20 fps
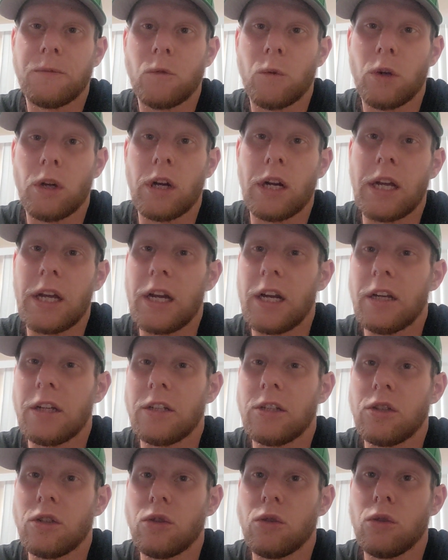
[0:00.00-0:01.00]
We're going to get
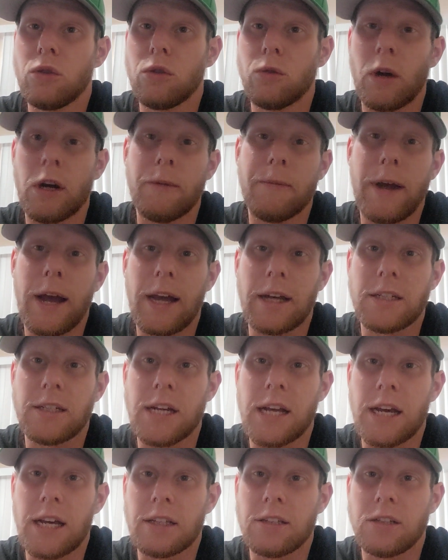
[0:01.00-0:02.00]
into the running backs
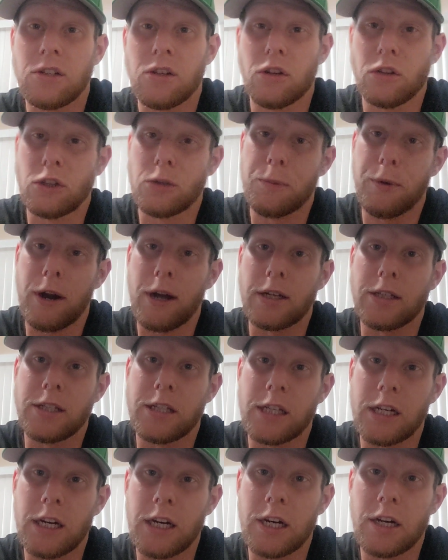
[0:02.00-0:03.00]
next. No surprise
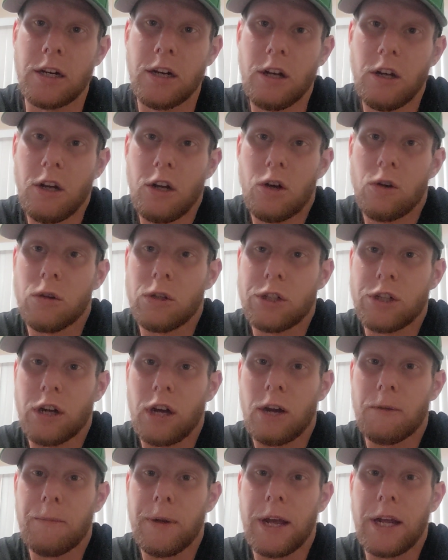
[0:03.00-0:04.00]
there.
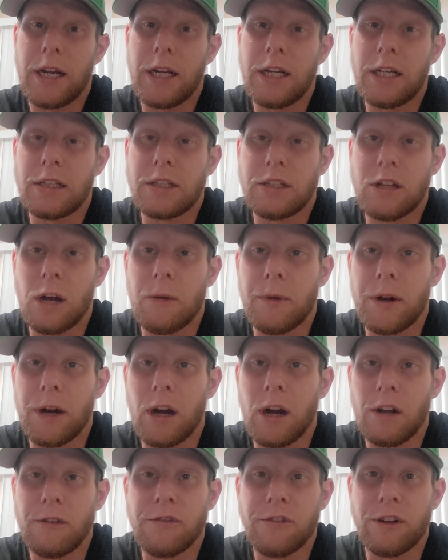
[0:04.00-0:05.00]
Rashad Penny is coming
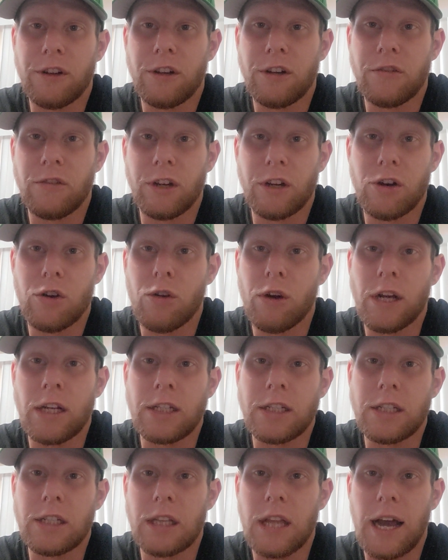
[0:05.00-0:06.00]
off of a
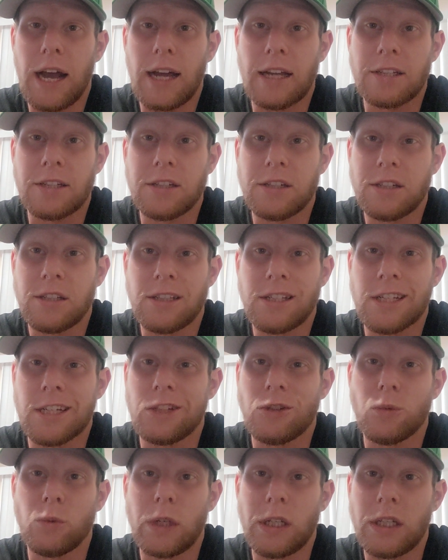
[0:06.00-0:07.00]
crazy last
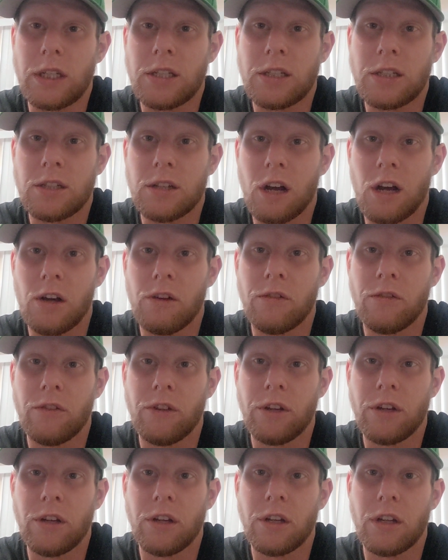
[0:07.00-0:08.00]
6 weeks of
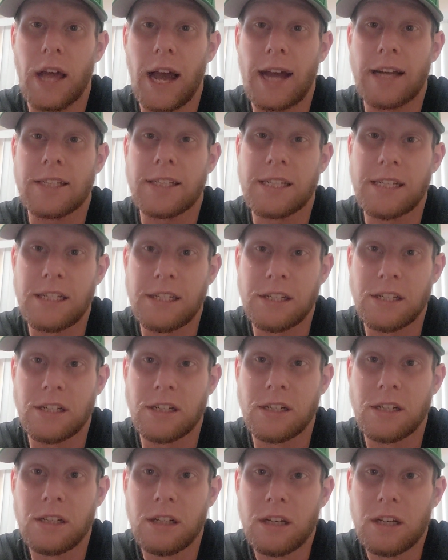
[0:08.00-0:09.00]
the last
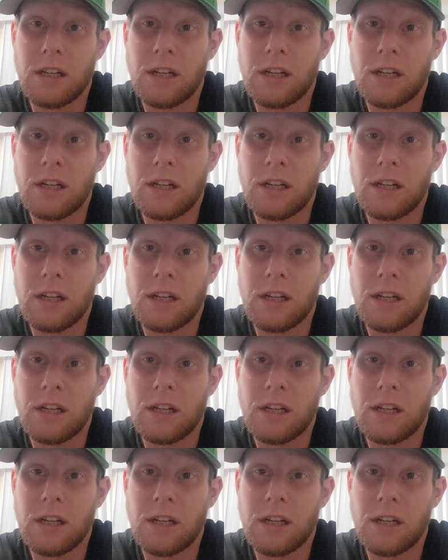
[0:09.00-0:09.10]
season.